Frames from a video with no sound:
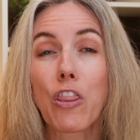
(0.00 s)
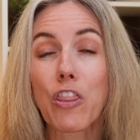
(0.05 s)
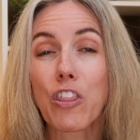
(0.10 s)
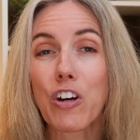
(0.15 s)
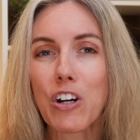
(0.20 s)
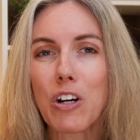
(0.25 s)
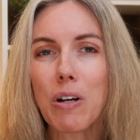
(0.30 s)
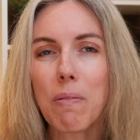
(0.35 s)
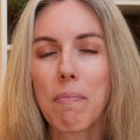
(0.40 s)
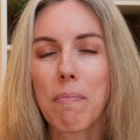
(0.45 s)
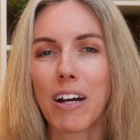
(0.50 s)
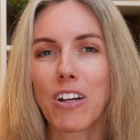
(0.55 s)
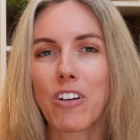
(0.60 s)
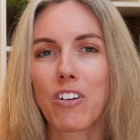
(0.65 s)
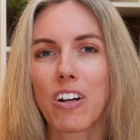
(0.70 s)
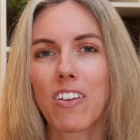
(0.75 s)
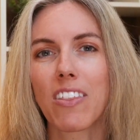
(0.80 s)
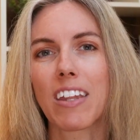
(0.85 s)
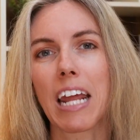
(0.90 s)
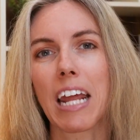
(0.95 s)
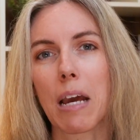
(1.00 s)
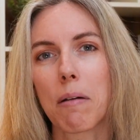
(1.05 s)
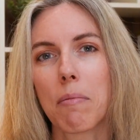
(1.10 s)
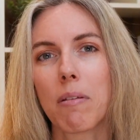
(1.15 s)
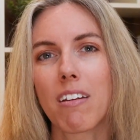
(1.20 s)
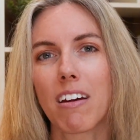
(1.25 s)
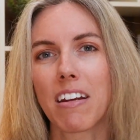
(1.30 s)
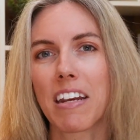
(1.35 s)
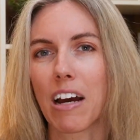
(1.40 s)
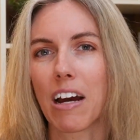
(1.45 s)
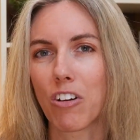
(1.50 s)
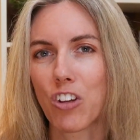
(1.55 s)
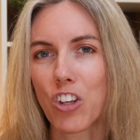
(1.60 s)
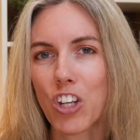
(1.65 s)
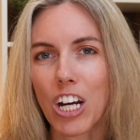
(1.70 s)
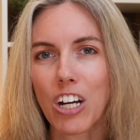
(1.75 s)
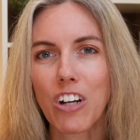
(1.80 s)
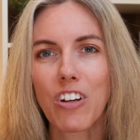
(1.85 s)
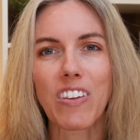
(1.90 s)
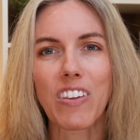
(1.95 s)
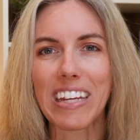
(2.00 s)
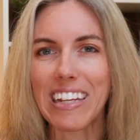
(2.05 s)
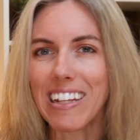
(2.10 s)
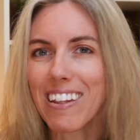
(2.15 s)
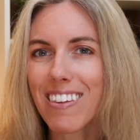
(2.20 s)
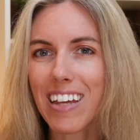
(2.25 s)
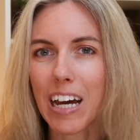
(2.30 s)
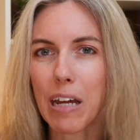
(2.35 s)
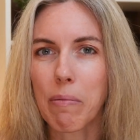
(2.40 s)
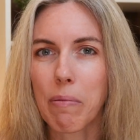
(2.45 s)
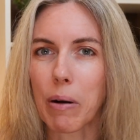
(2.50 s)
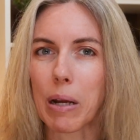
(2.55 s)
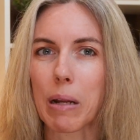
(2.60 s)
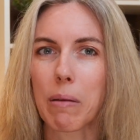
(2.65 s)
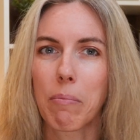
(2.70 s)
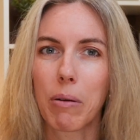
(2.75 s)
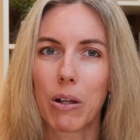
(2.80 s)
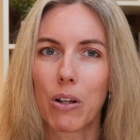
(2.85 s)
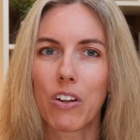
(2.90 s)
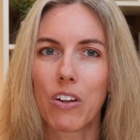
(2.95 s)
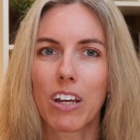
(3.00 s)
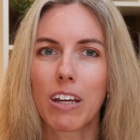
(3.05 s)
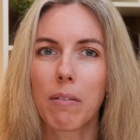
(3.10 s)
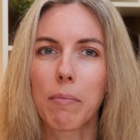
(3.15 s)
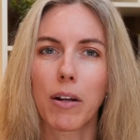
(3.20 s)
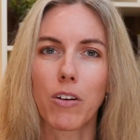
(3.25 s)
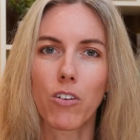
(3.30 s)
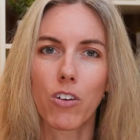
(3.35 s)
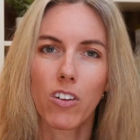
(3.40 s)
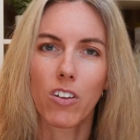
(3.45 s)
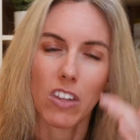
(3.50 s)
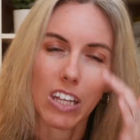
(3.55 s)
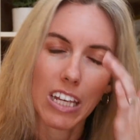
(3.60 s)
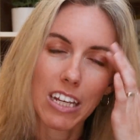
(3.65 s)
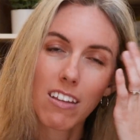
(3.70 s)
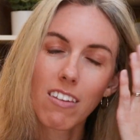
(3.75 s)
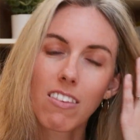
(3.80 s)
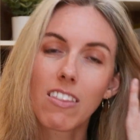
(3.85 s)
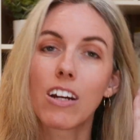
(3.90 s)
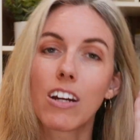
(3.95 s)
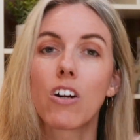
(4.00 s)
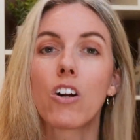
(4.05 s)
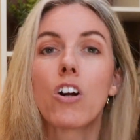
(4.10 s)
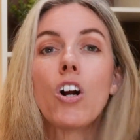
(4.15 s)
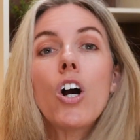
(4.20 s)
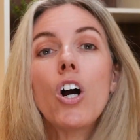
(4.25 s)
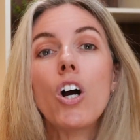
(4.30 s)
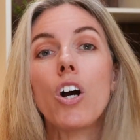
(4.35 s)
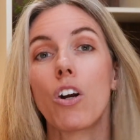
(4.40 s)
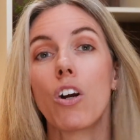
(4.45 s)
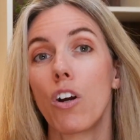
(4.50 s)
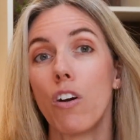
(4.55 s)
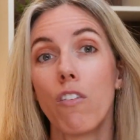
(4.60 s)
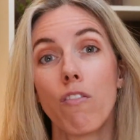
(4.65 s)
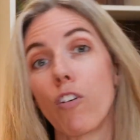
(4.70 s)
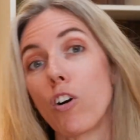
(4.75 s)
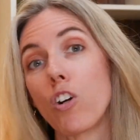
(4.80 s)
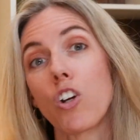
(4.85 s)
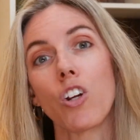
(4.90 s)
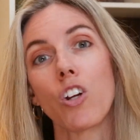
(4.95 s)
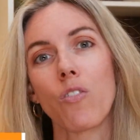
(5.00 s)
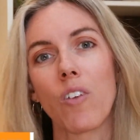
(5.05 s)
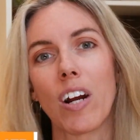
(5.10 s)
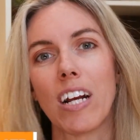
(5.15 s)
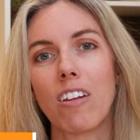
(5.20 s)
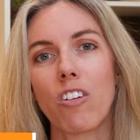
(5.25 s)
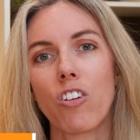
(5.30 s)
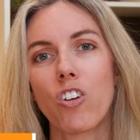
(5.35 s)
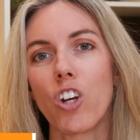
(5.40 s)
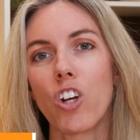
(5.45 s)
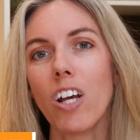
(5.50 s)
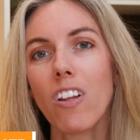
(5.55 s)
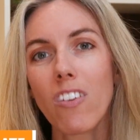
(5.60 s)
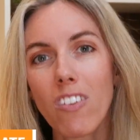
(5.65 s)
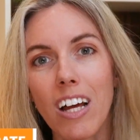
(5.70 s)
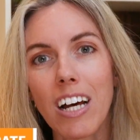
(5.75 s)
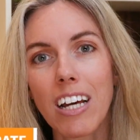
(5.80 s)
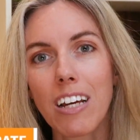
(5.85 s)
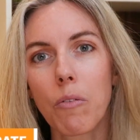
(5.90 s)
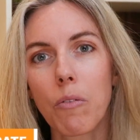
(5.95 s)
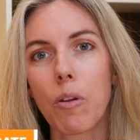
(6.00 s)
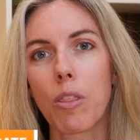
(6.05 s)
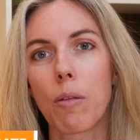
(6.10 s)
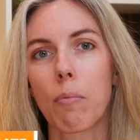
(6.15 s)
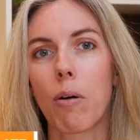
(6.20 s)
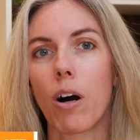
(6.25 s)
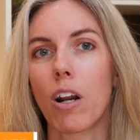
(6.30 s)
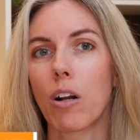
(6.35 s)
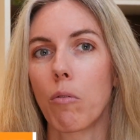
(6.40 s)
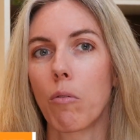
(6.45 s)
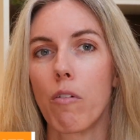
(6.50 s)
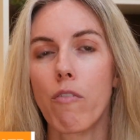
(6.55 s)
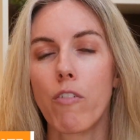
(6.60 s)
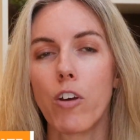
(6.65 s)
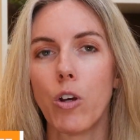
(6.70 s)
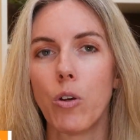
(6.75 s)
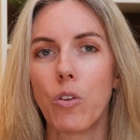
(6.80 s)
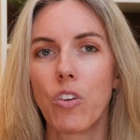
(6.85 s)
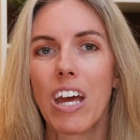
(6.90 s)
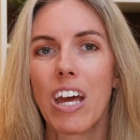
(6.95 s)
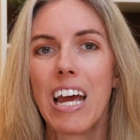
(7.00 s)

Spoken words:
third metric that Amazon now shares inside brand building metrics is their conversion rates. Just like with the product reviews,